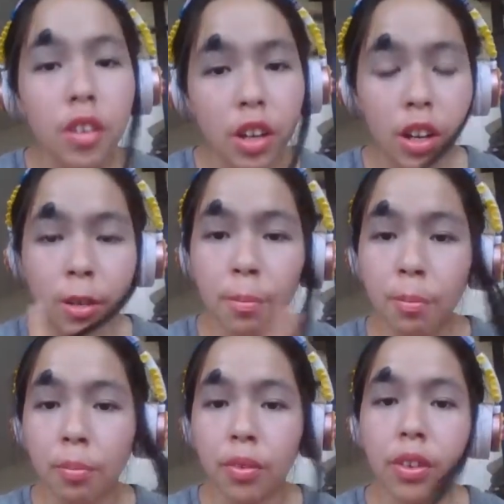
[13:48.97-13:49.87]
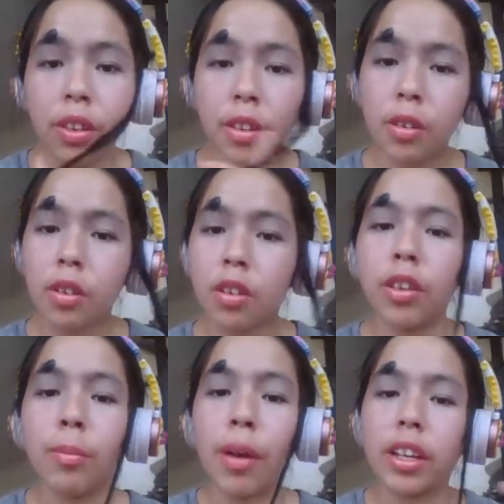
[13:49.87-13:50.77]
or in
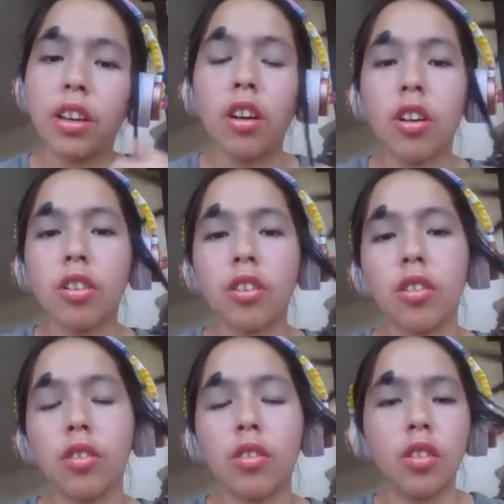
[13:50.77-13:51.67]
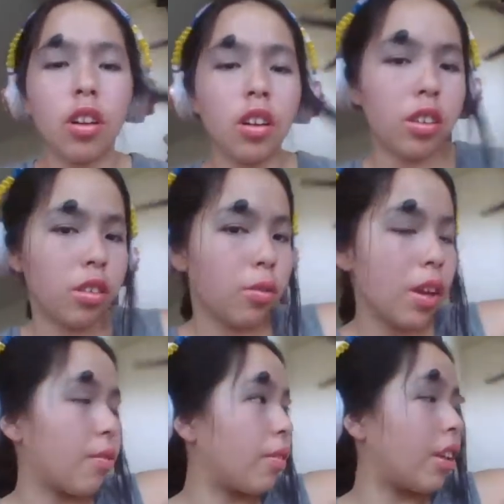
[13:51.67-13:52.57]
the backyard. We
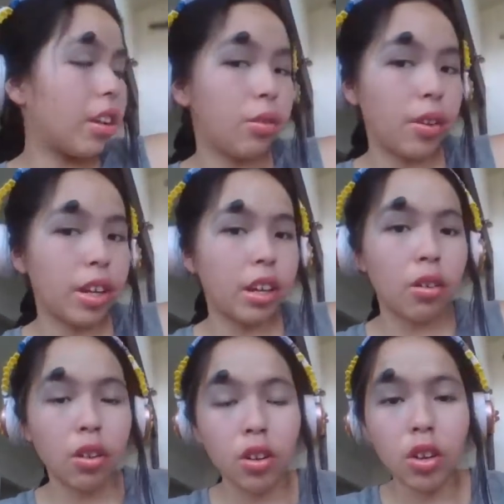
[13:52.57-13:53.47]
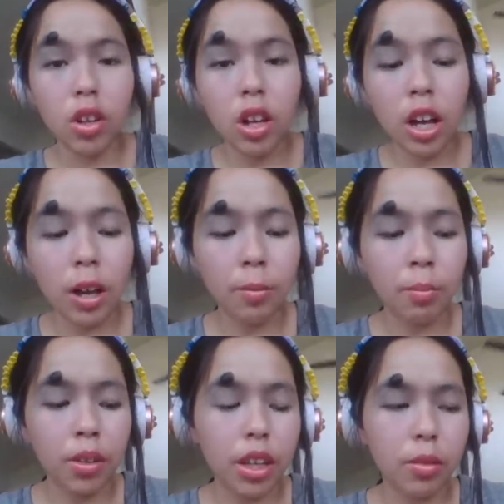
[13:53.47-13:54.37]
have a hill right here.
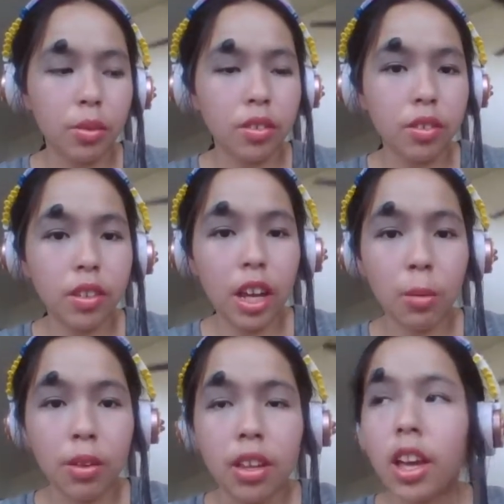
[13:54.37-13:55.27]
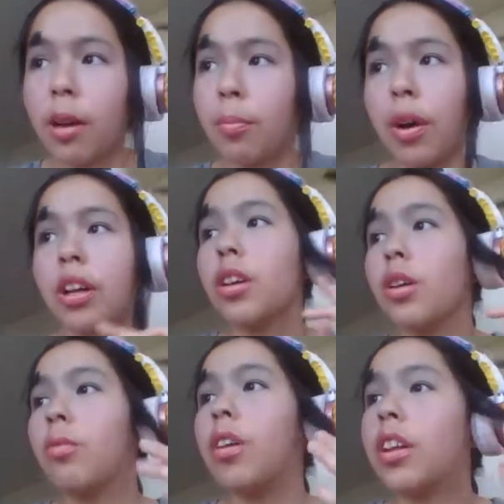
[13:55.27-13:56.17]
It was the same, but
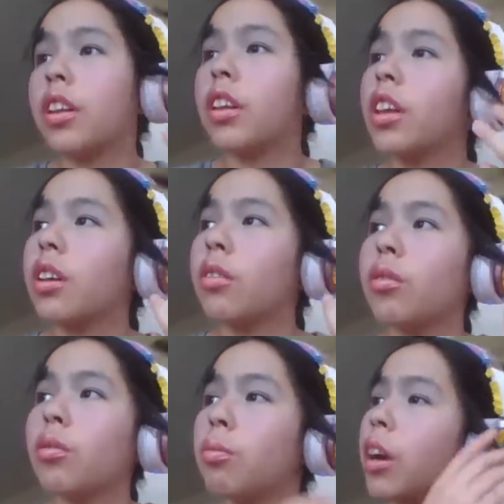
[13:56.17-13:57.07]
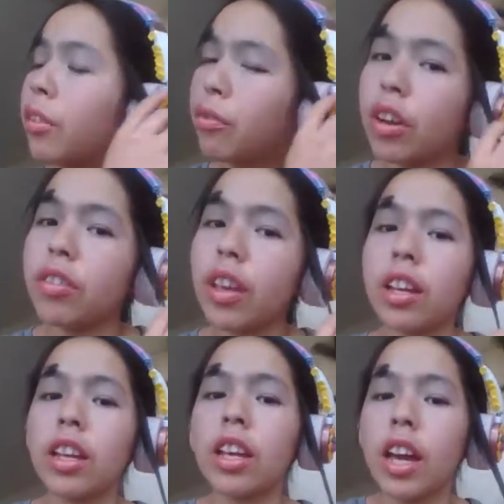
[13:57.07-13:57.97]
when my friend
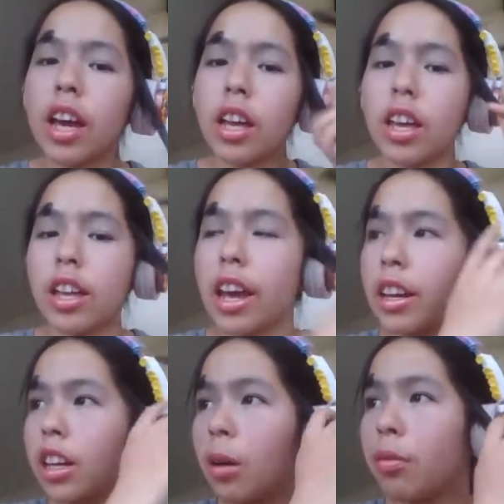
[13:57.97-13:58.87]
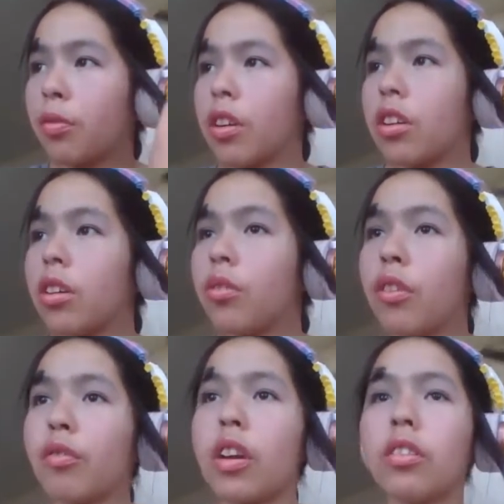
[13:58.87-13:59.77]
Danny and had a couple of
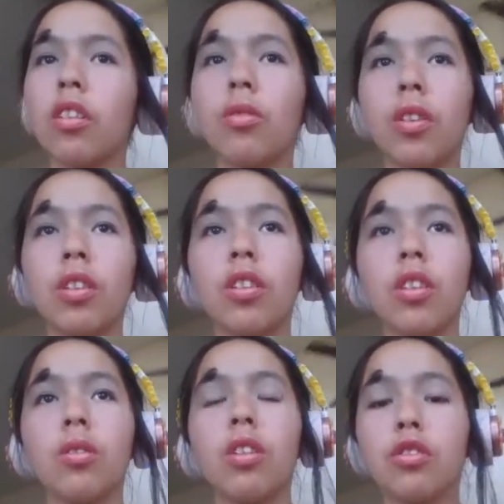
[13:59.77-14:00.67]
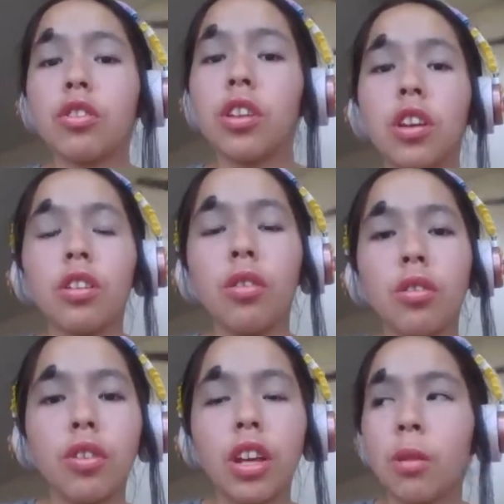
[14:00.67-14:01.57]
her friends over, which I did not know
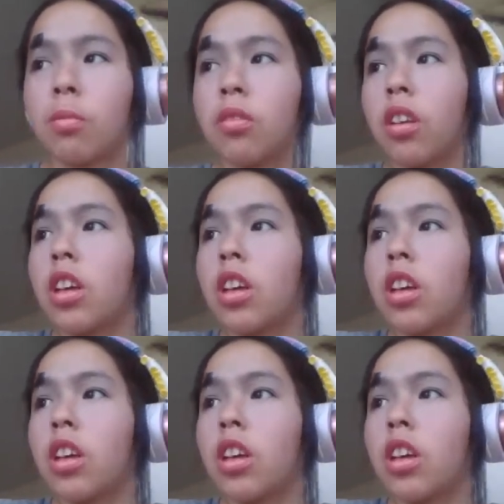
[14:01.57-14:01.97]
their names,